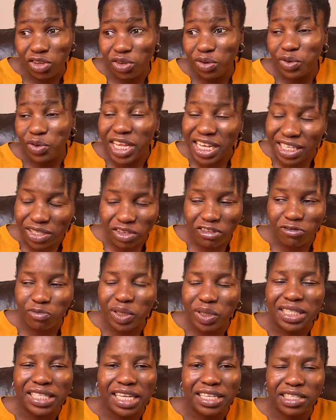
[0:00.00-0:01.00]
Yes, you've
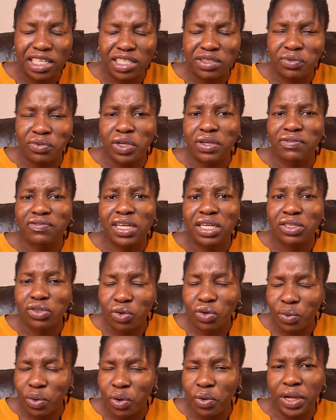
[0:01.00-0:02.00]
been successful, you've done
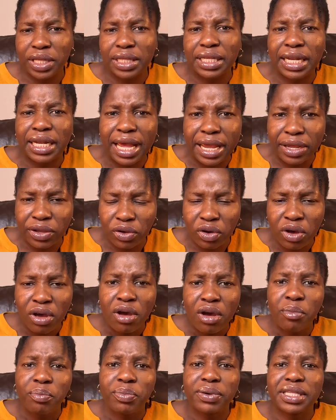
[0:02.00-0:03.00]
so well, and they like you,
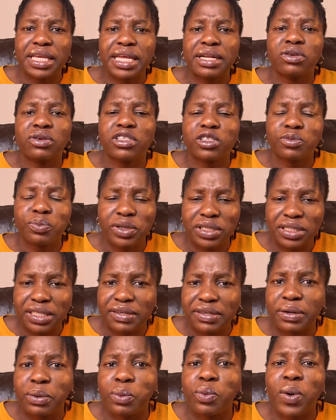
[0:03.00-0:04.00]
but they're not
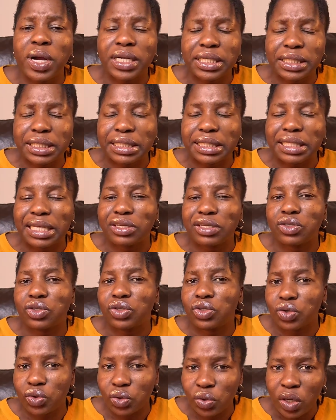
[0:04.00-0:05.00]
sponsoring. What is it that you
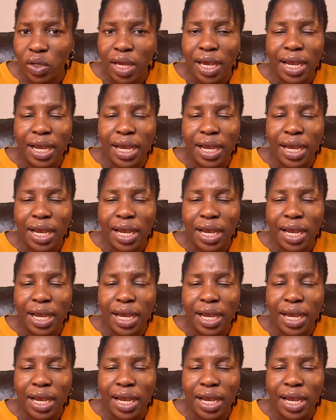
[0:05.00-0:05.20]
do?